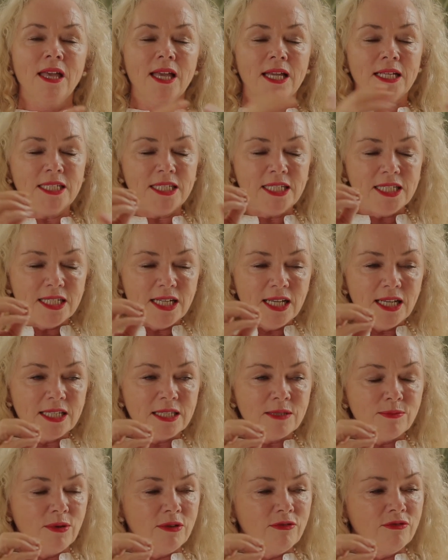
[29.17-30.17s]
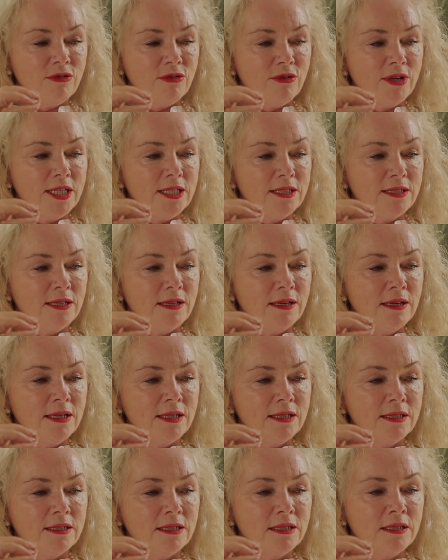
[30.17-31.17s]
And just before he
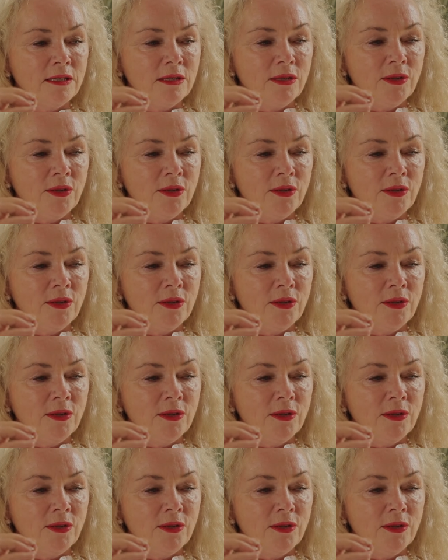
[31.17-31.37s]
died,